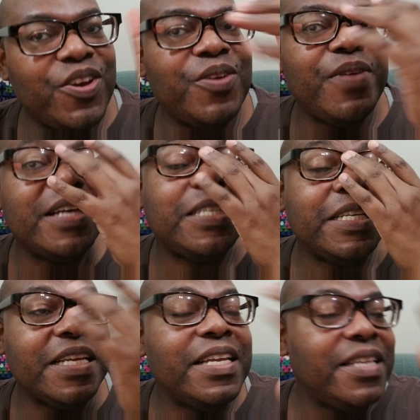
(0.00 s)

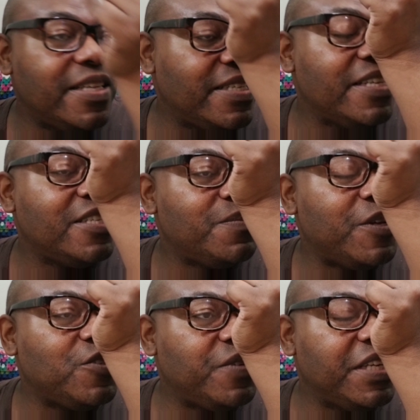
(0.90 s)
correction, it does. It
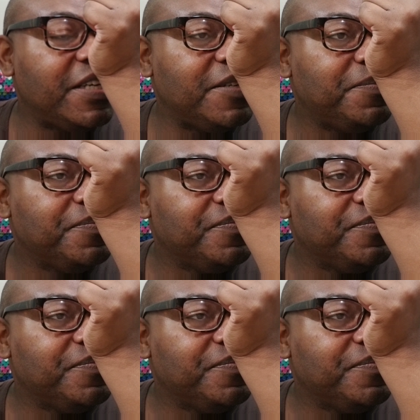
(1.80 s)
smells really good.